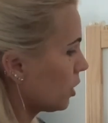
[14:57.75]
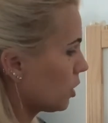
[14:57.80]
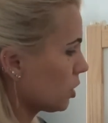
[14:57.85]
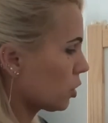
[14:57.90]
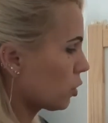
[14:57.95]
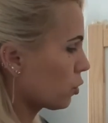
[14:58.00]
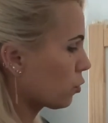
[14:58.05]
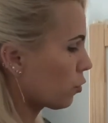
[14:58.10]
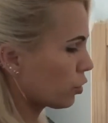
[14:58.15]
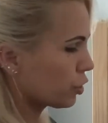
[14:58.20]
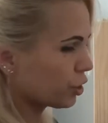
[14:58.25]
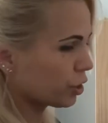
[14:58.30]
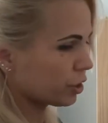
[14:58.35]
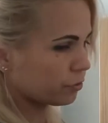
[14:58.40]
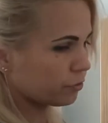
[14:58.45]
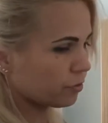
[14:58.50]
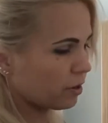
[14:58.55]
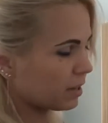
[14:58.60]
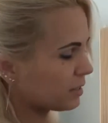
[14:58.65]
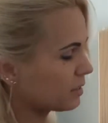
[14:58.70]

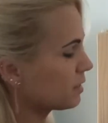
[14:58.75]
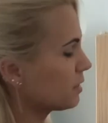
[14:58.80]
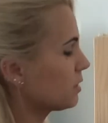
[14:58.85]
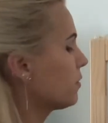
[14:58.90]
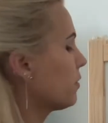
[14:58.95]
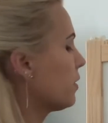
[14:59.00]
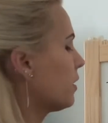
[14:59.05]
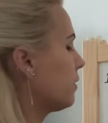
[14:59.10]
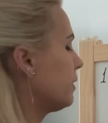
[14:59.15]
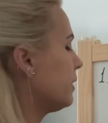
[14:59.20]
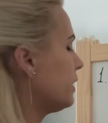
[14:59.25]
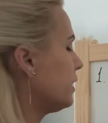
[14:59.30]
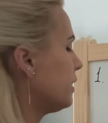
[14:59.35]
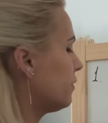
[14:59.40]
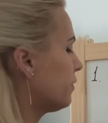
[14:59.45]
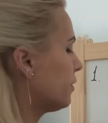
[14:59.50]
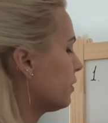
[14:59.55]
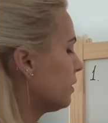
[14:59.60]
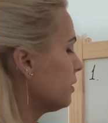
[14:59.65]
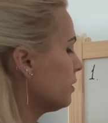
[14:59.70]
crotchet rest is very
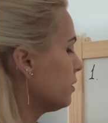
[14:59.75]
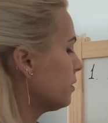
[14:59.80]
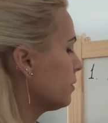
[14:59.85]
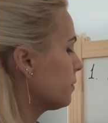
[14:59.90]
different.